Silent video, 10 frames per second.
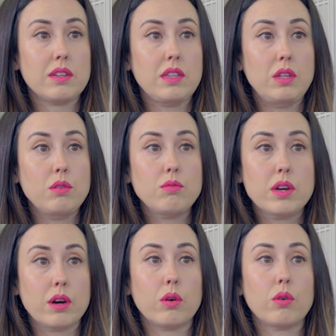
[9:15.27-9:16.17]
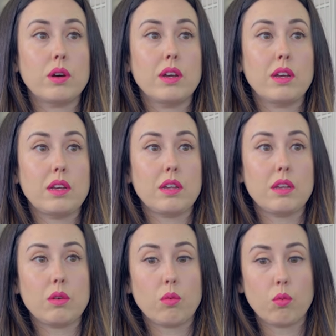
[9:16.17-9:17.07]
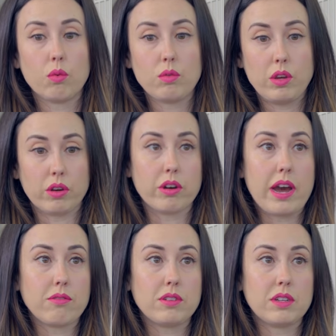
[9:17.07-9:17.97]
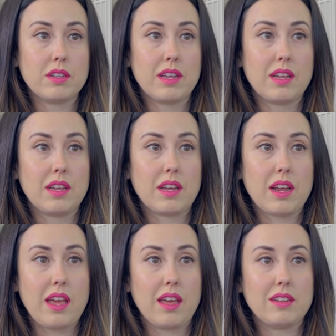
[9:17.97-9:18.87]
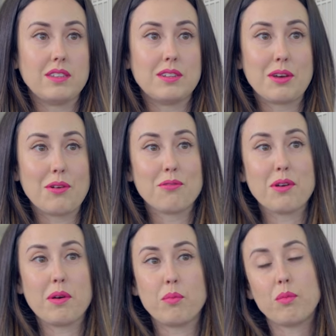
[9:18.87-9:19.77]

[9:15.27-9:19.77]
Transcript: You know your craft. And to go from,